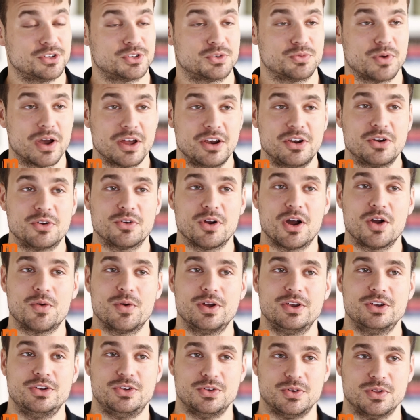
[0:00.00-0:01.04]
There's a right and a wrong
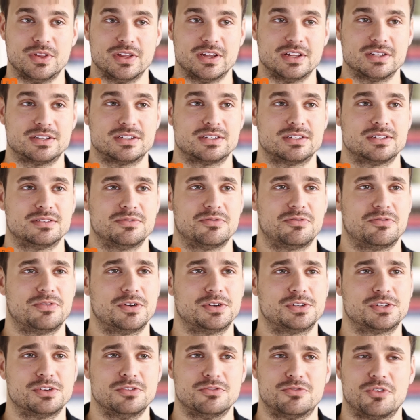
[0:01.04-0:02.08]
way to do this.
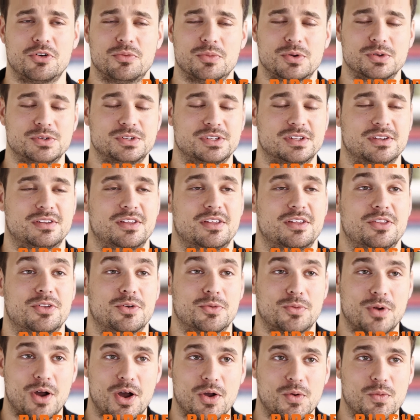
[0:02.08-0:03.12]
First and foremost,
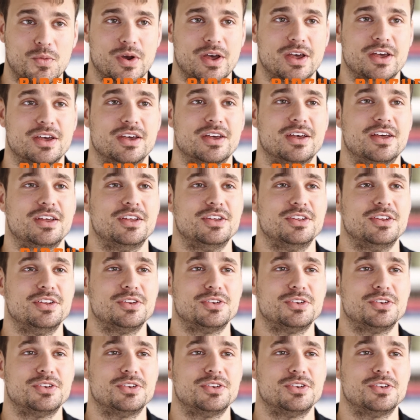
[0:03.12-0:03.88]
the wrong way